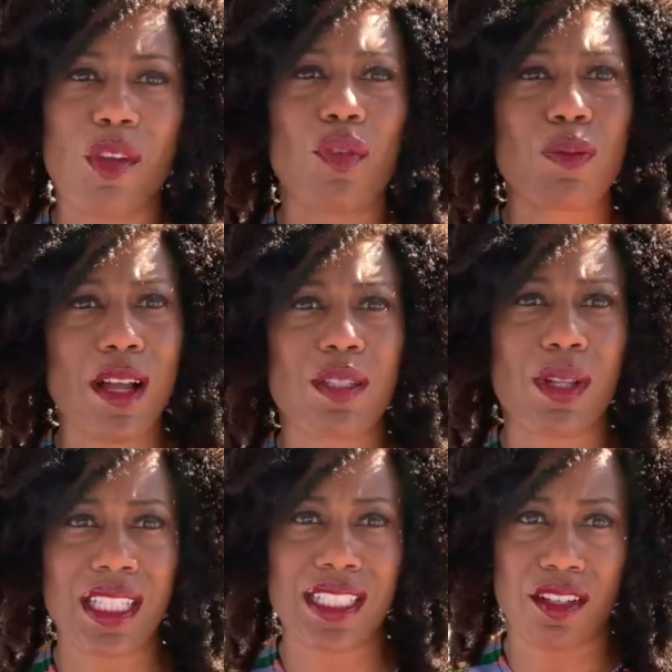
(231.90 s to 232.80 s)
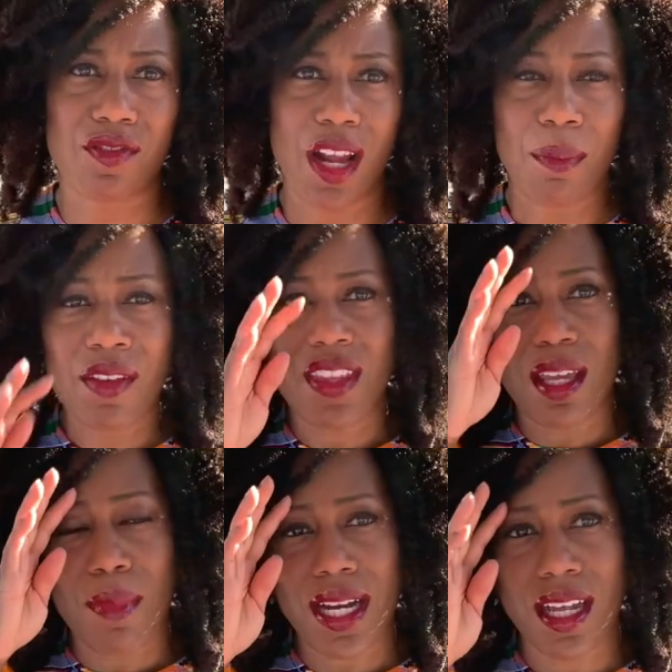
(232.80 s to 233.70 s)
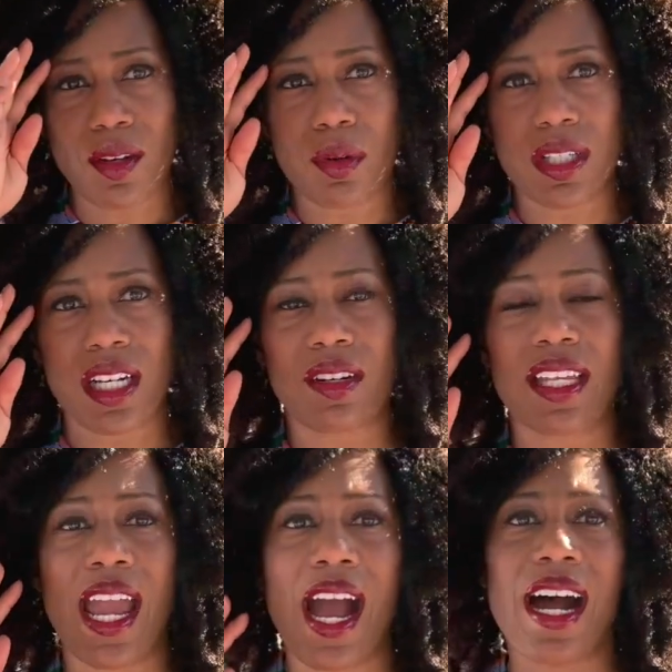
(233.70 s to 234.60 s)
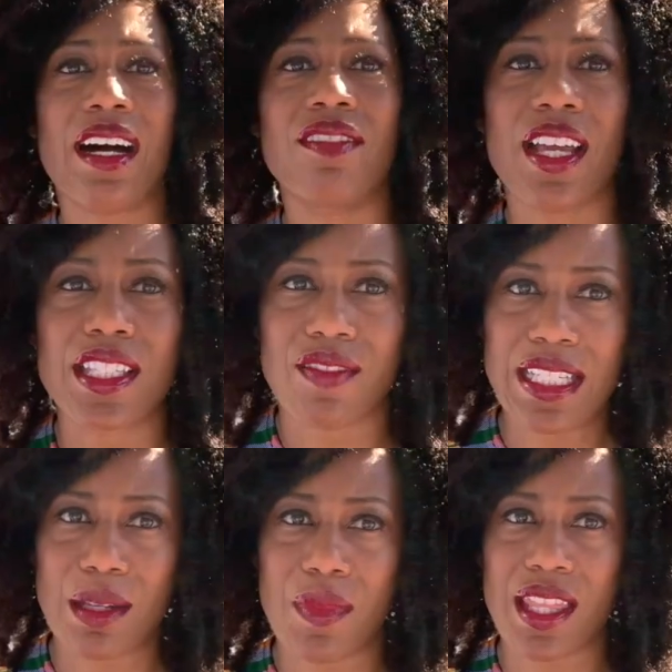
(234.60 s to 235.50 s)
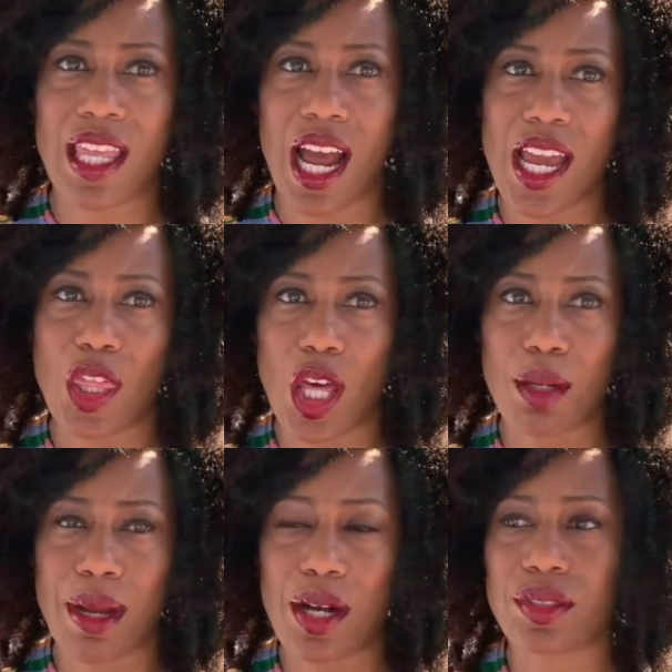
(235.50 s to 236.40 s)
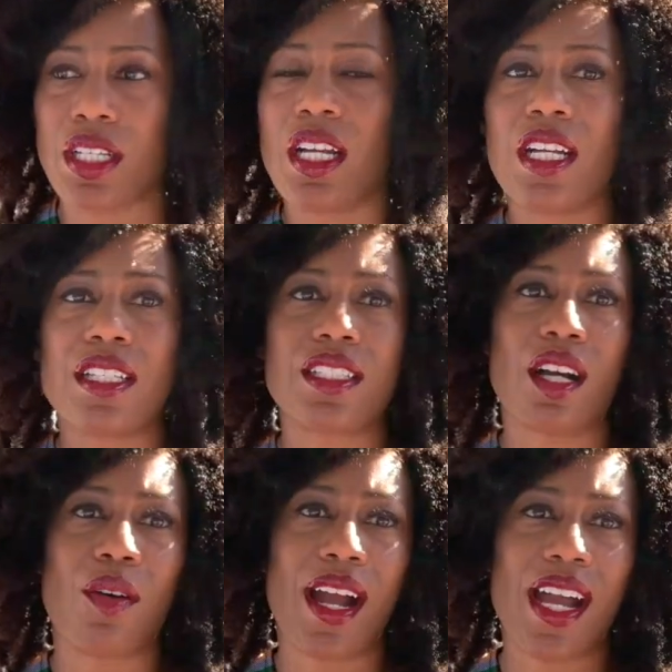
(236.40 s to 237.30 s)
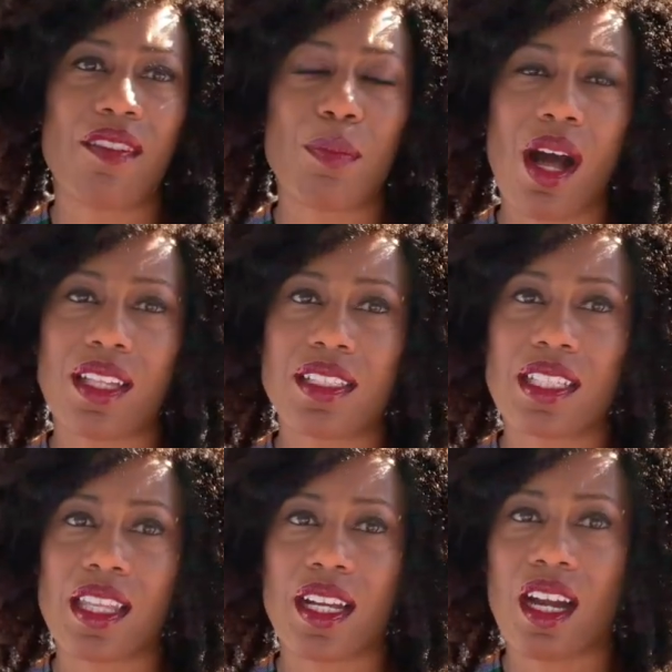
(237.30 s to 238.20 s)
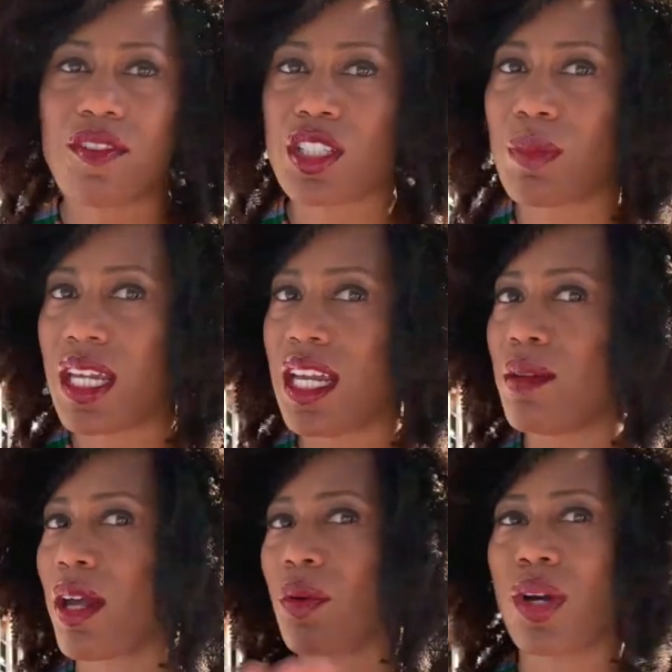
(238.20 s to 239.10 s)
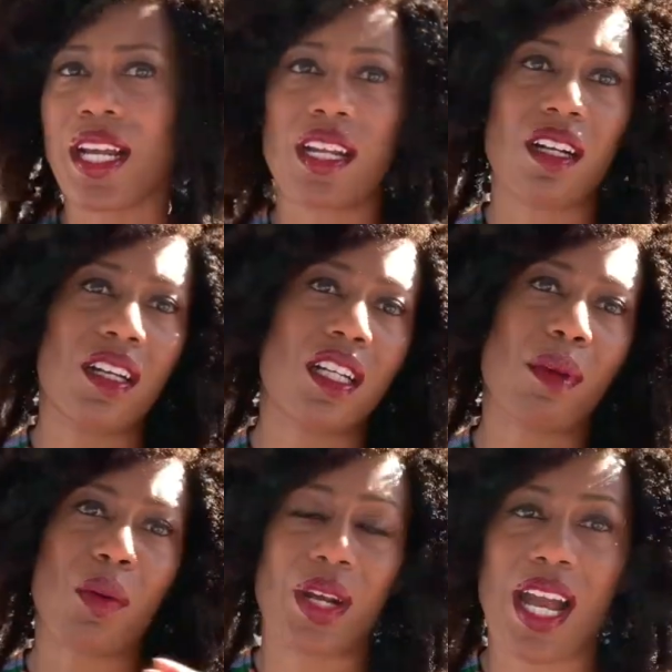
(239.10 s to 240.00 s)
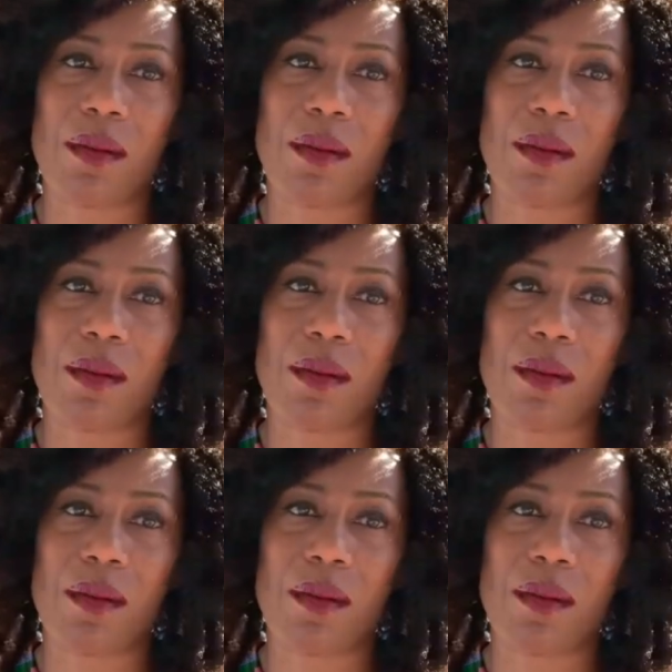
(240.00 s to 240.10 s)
responsibilities on your family that they might not ordinarily have. And so that's something that I thought about. So I have a policy that covers me no matter where I get hurt, no matter what